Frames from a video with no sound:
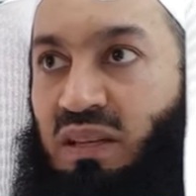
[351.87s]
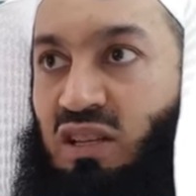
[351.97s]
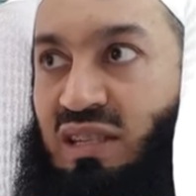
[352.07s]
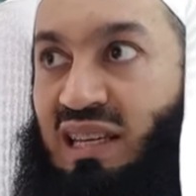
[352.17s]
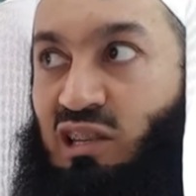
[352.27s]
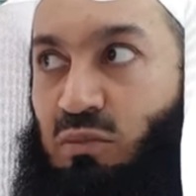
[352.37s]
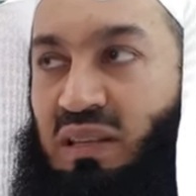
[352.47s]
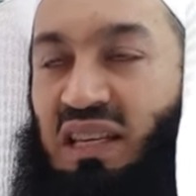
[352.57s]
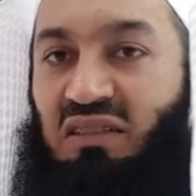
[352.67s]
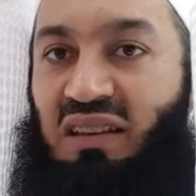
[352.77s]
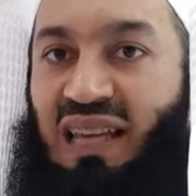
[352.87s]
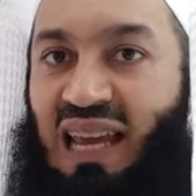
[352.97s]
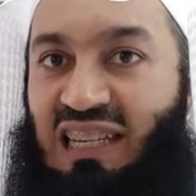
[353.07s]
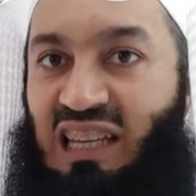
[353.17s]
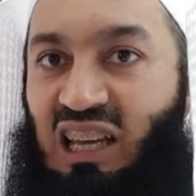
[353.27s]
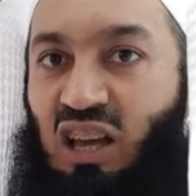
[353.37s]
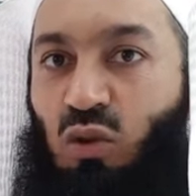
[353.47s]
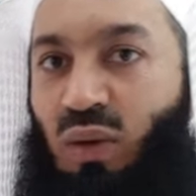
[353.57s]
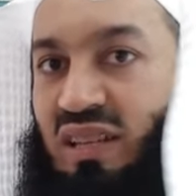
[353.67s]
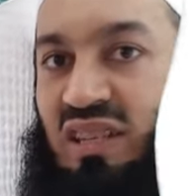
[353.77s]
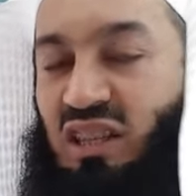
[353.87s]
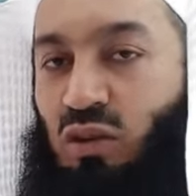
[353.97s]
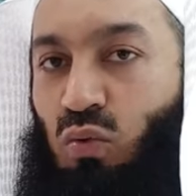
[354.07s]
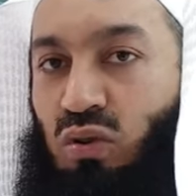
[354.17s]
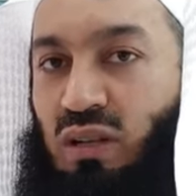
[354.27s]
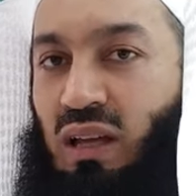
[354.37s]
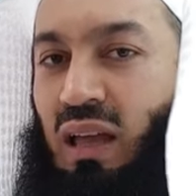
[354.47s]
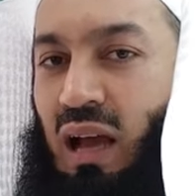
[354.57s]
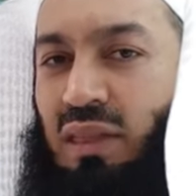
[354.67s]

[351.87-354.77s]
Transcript: be seen to be irrigating, wasting the water.